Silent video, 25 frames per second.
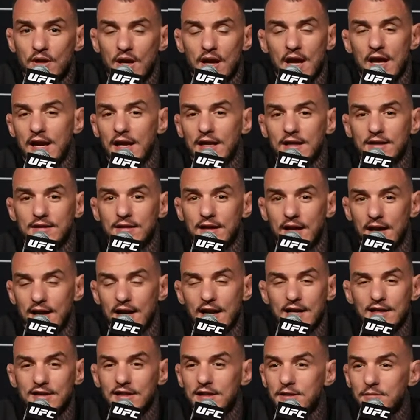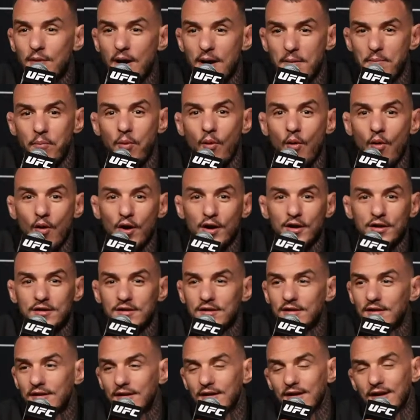And I did my point.
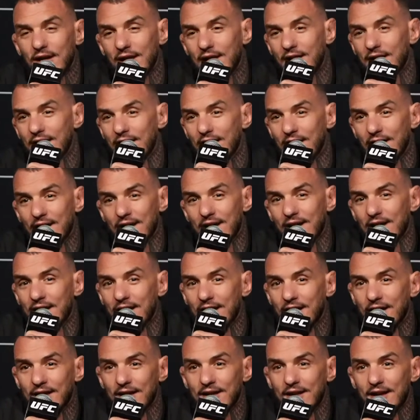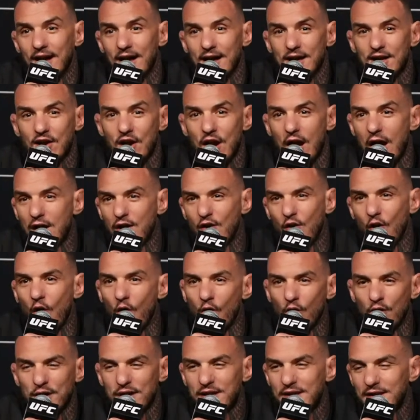And I
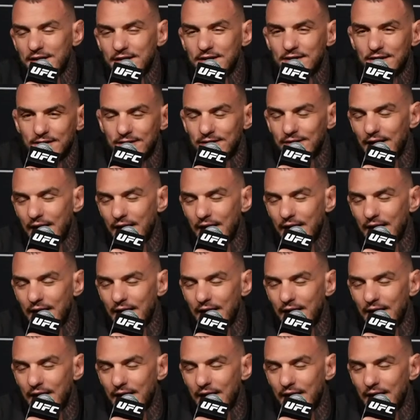called him